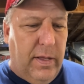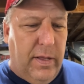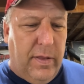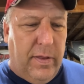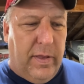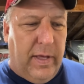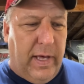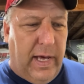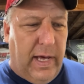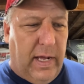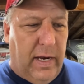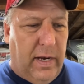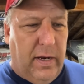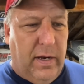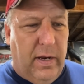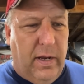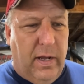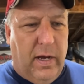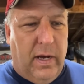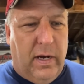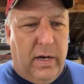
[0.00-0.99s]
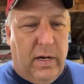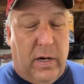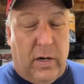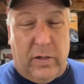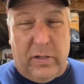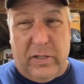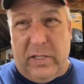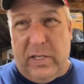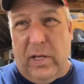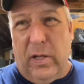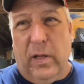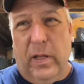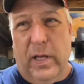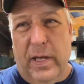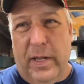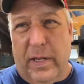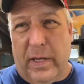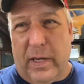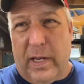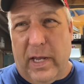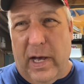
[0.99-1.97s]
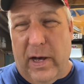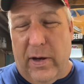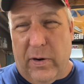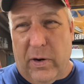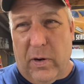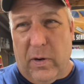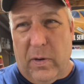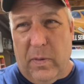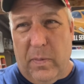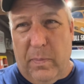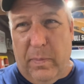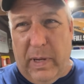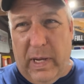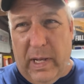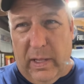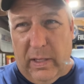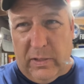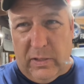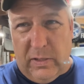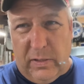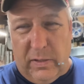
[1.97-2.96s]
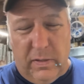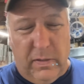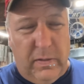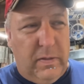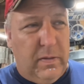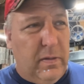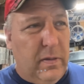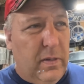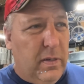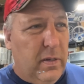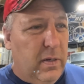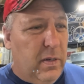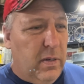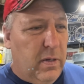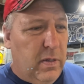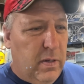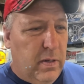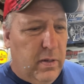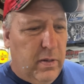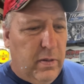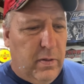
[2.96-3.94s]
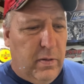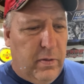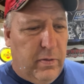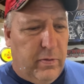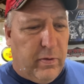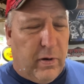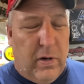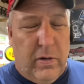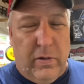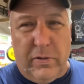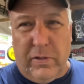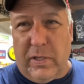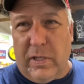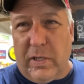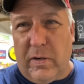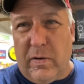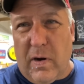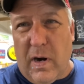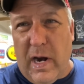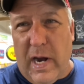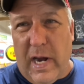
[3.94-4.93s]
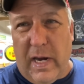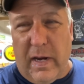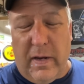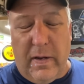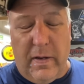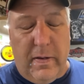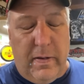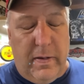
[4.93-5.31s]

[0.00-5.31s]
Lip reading: that are still in the counterbalance throws of the crank,